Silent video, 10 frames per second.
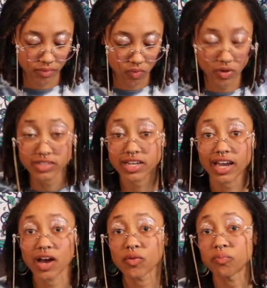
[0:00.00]
one
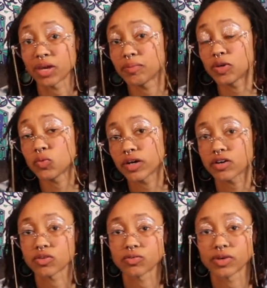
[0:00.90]
day I maybe
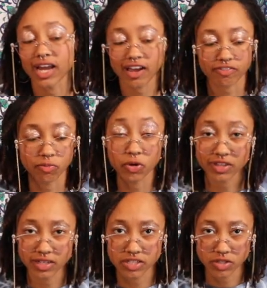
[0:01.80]
will when I have more
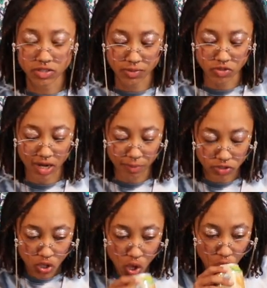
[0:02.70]
than zero subscribers.